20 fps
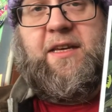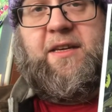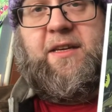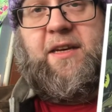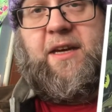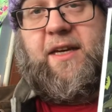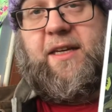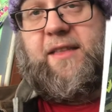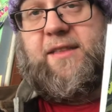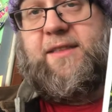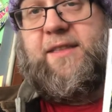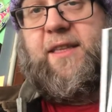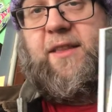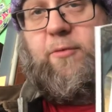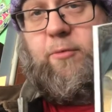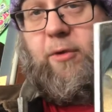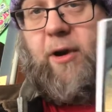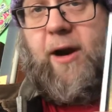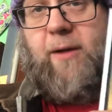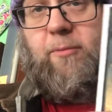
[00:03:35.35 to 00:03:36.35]
I can see the
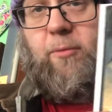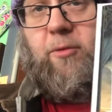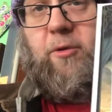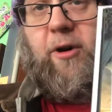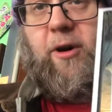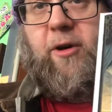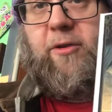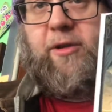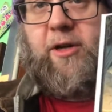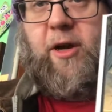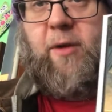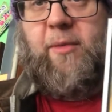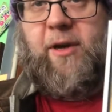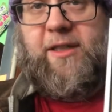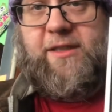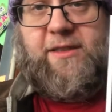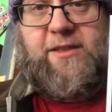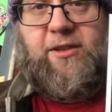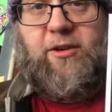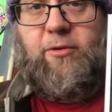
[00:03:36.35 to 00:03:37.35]
probable outcome. I
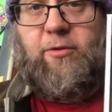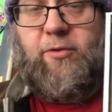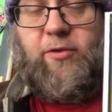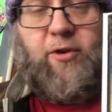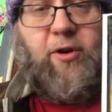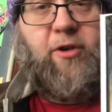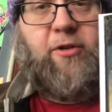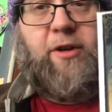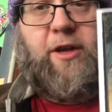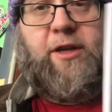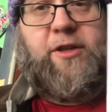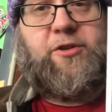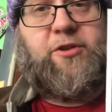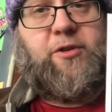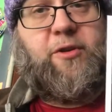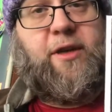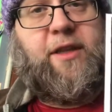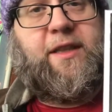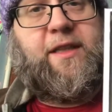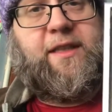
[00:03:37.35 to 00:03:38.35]
still thoroughly
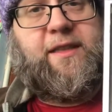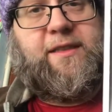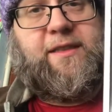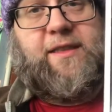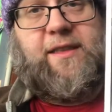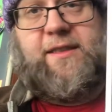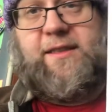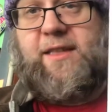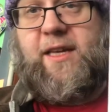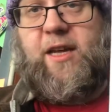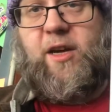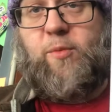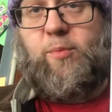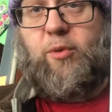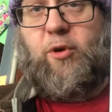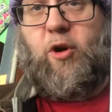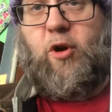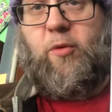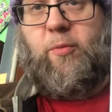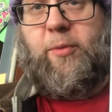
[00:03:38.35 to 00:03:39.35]
enjoyed this. It's kid
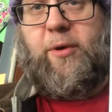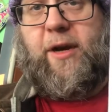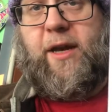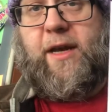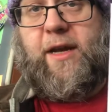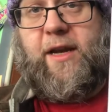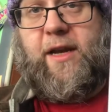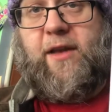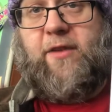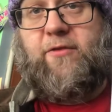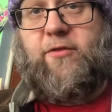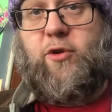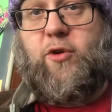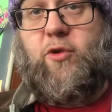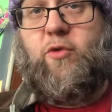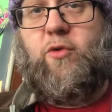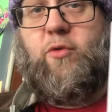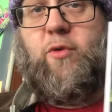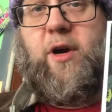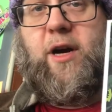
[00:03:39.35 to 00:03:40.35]
appropriate. If
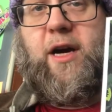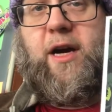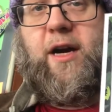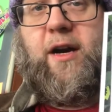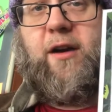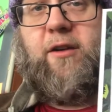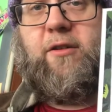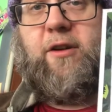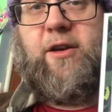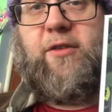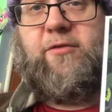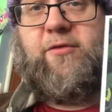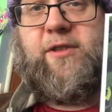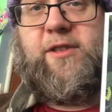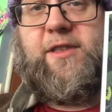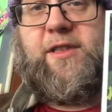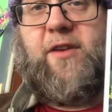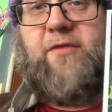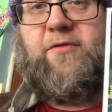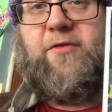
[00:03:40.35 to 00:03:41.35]
you uh, are looking for
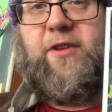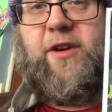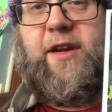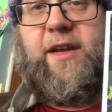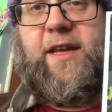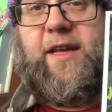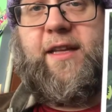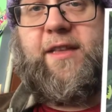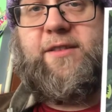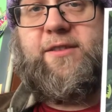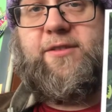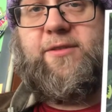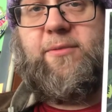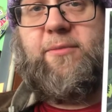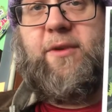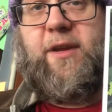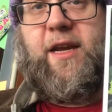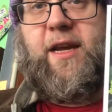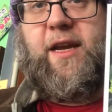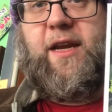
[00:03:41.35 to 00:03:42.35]
something for your kids to
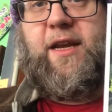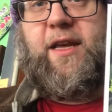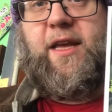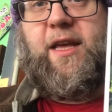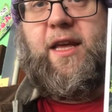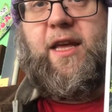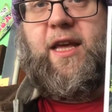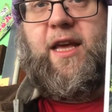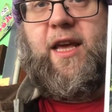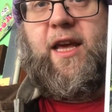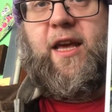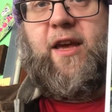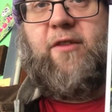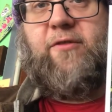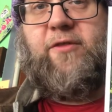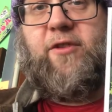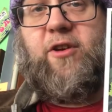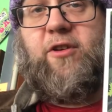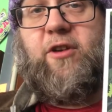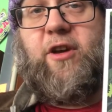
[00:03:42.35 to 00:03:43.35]
read,
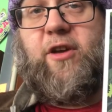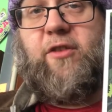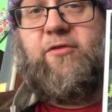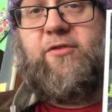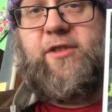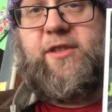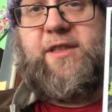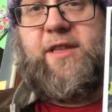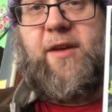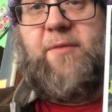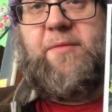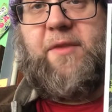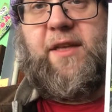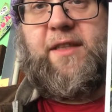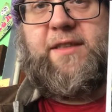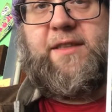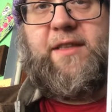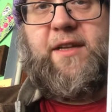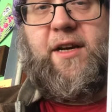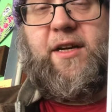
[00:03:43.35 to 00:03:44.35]
if you're looking for something
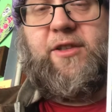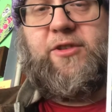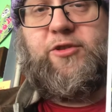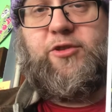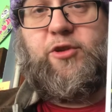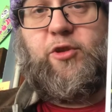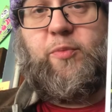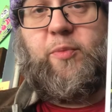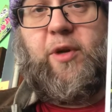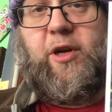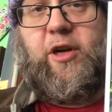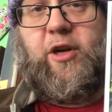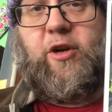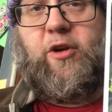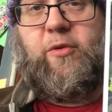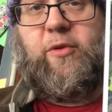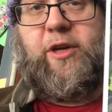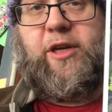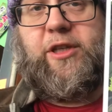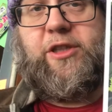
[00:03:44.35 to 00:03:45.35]
that's
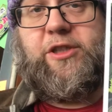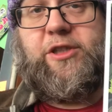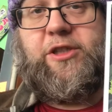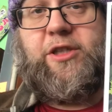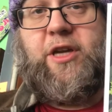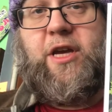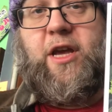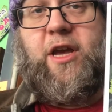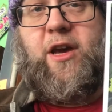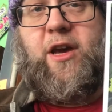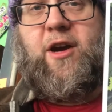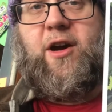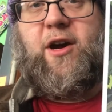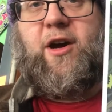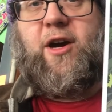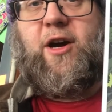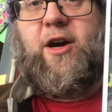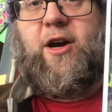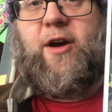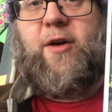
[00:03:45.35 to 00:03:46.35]
non-superhero-ish,
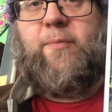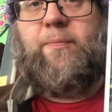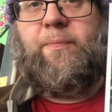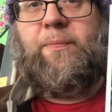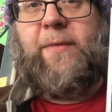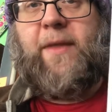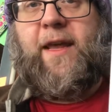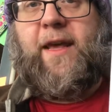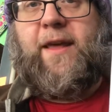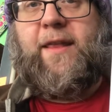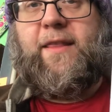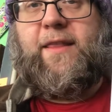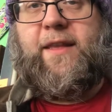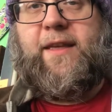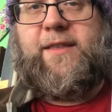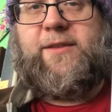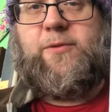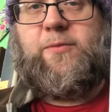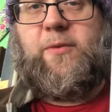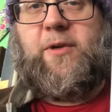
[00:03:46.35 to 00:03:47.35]
um,
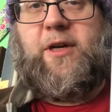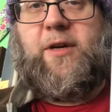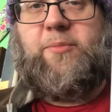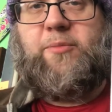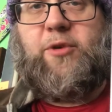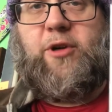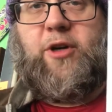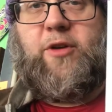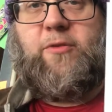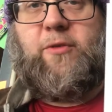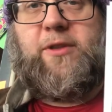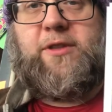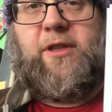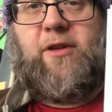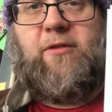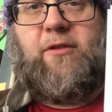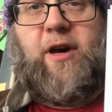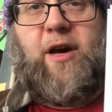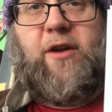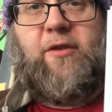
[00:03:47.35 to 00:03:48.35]
this book was a
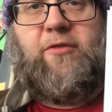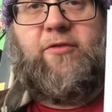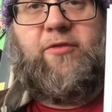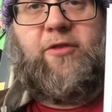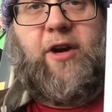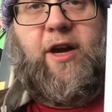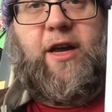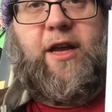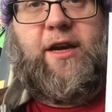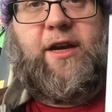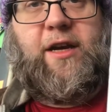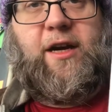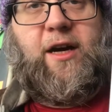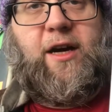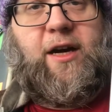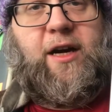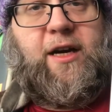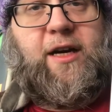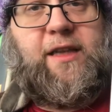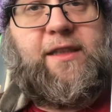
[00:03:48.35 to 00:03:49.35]
lot of fun.
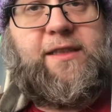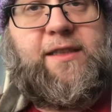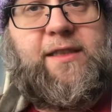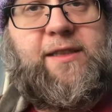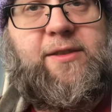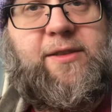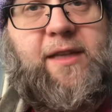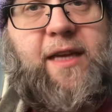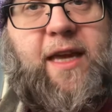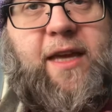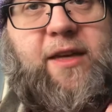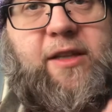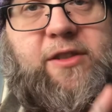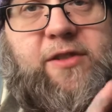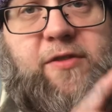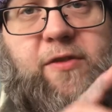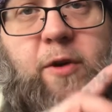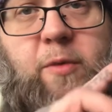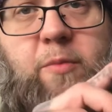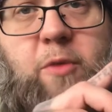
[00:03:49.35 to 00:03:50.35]
Uh, so this again is
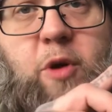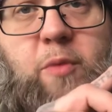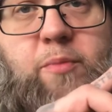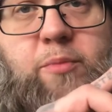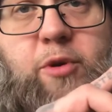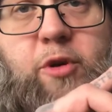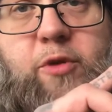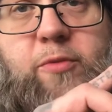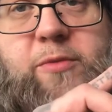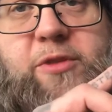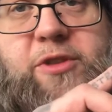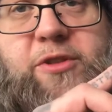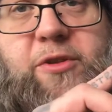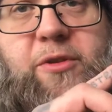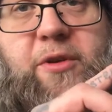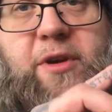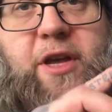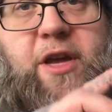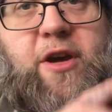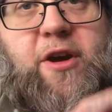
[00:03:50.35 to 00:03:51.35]
from Boom
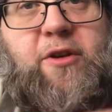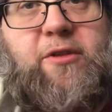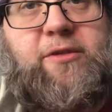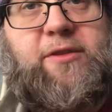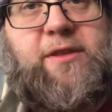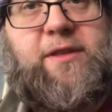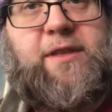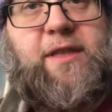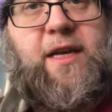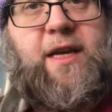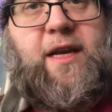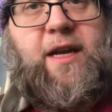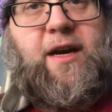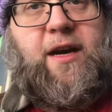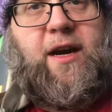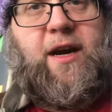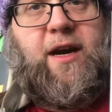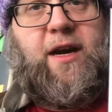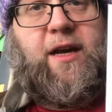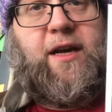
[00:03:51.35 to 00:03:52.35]
Studios.
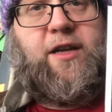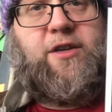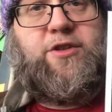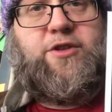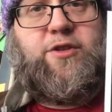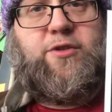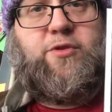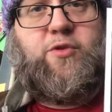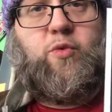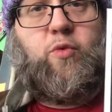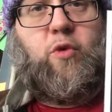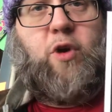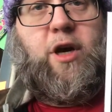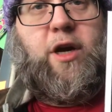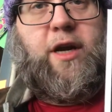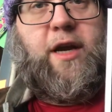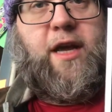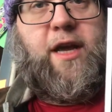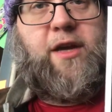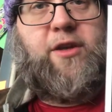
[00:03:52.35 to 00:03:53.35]
Uh, issues
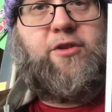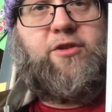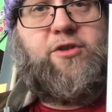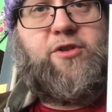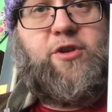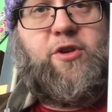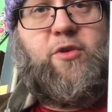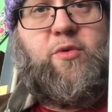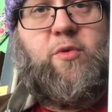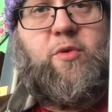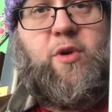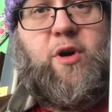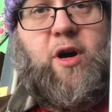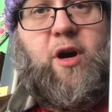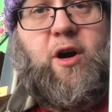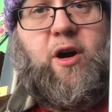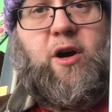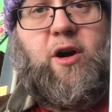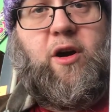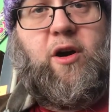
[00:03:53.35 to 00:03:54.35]
one and two
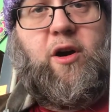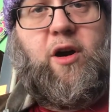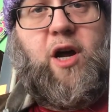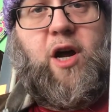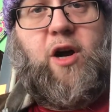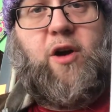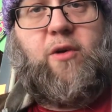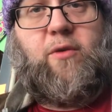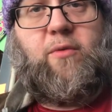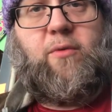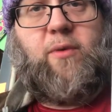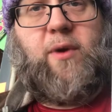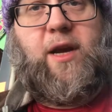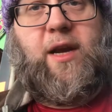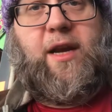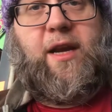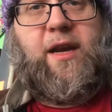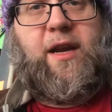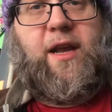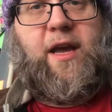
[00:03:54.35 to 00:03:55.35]
are out
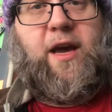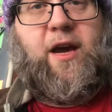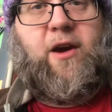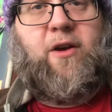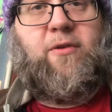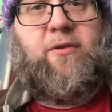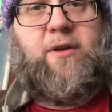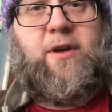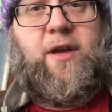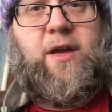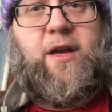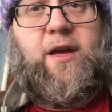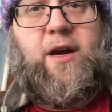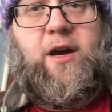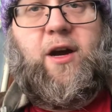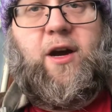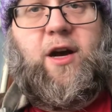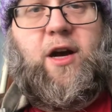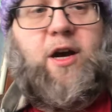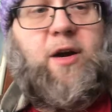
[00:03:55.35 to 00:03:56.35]
right now.
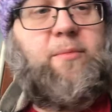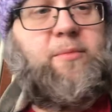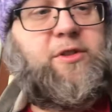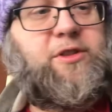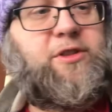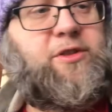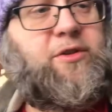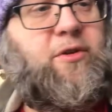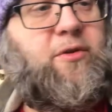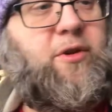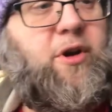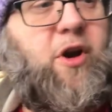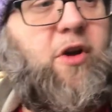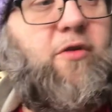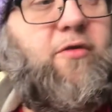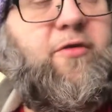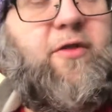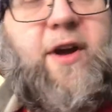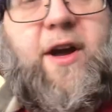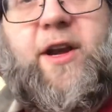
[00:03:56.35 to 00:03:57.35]
Um, so go
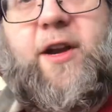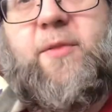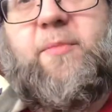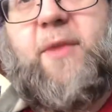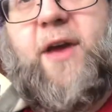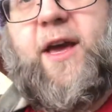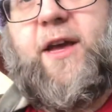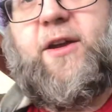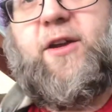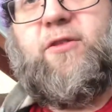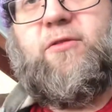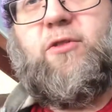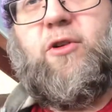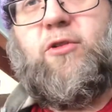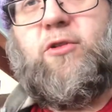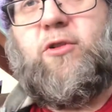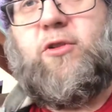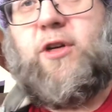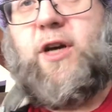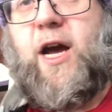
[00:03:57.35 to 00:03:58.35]
find them at your
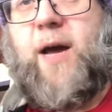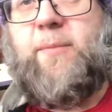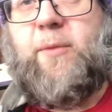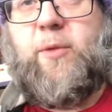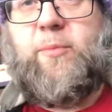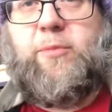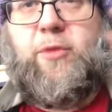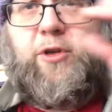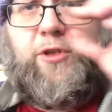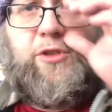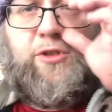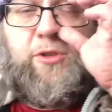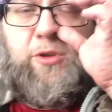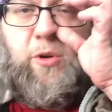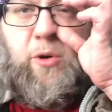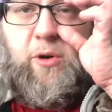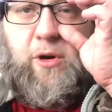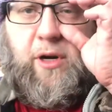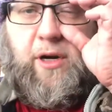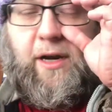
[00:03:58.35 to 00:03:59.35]
local comic book
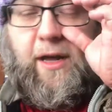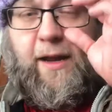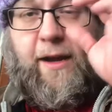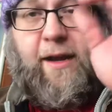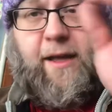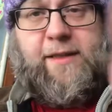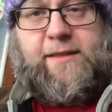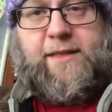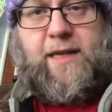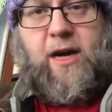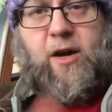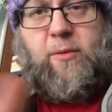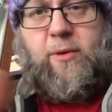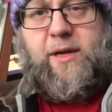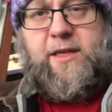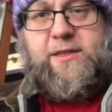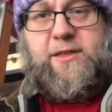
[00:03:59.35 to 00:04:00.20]
store. And as always,